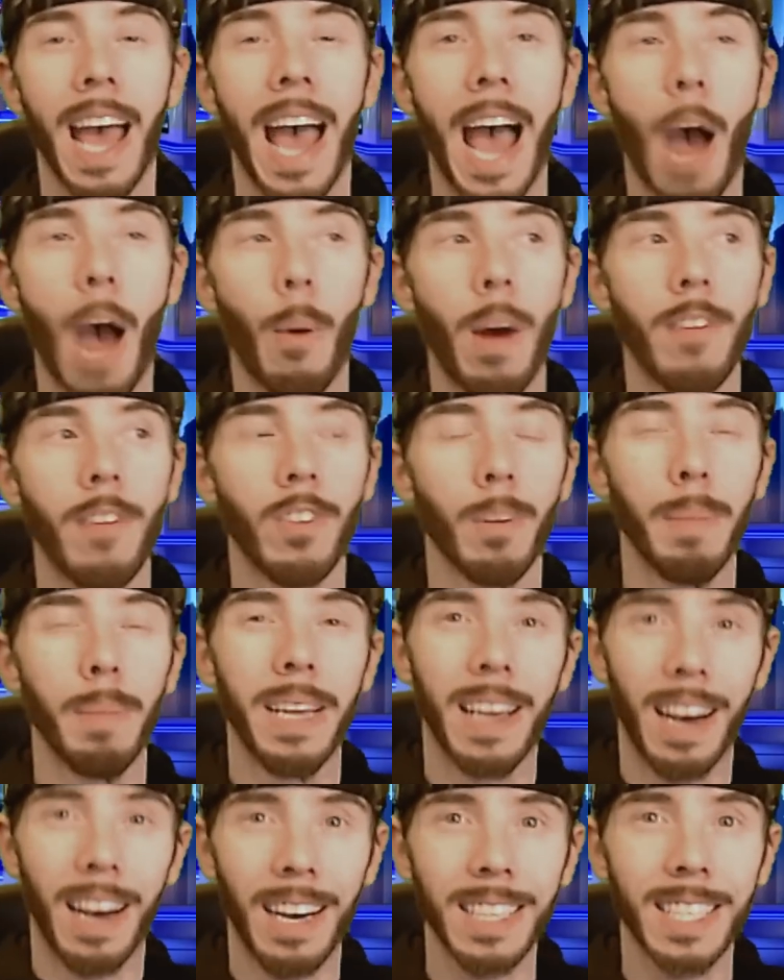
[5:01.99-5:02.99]
However,
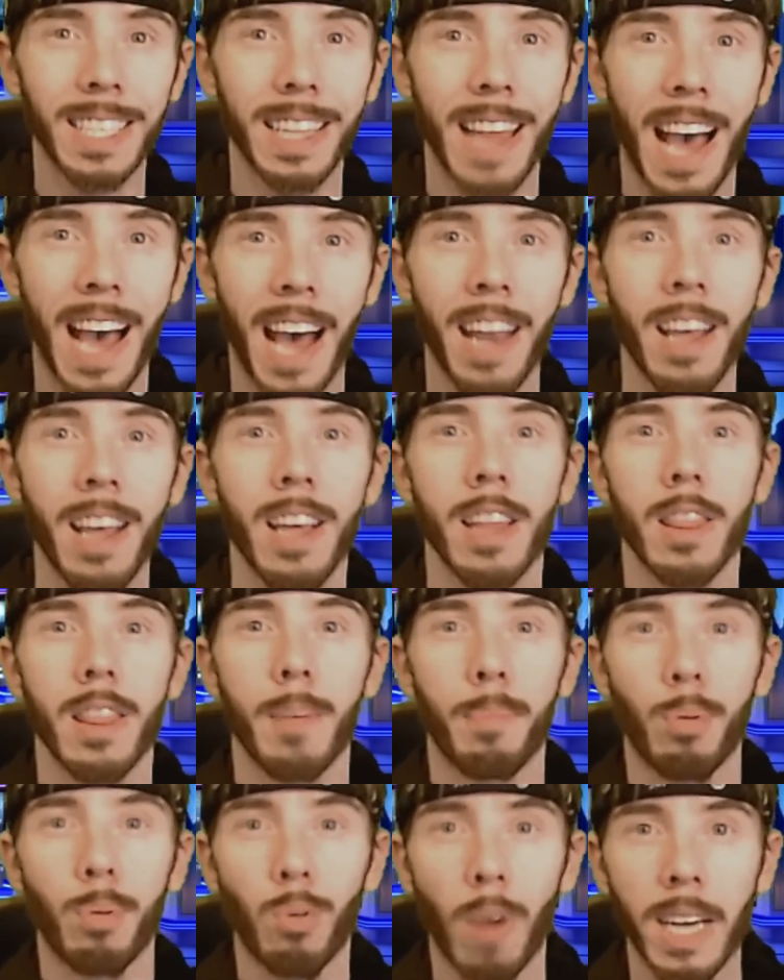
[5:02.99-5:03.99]
because of that, the
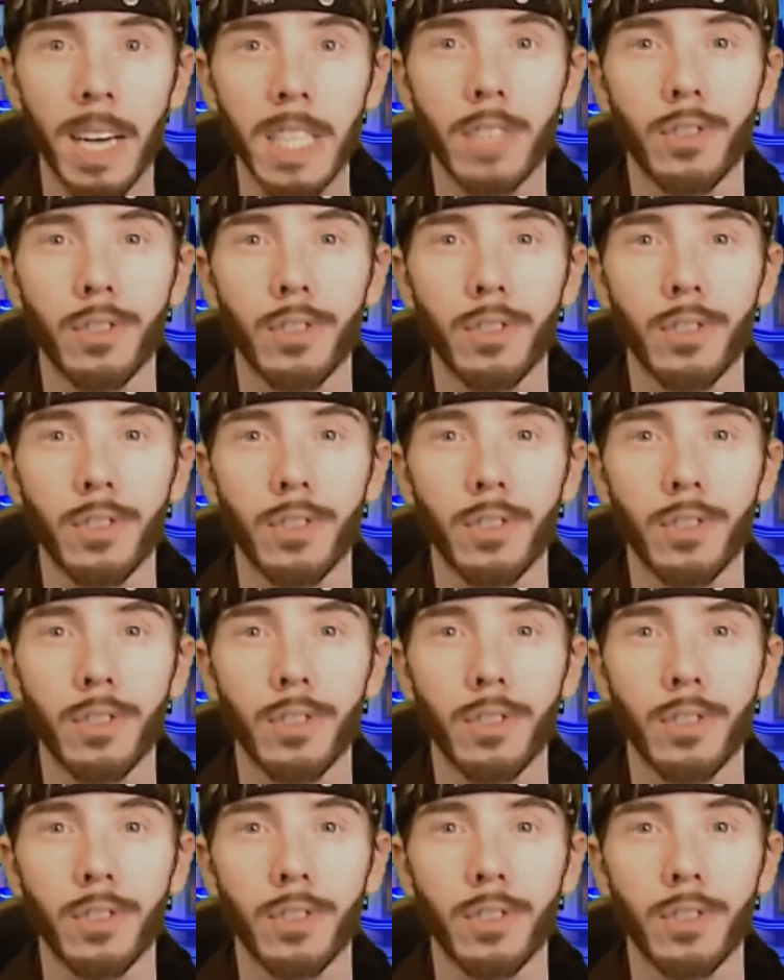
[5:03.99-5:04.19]
price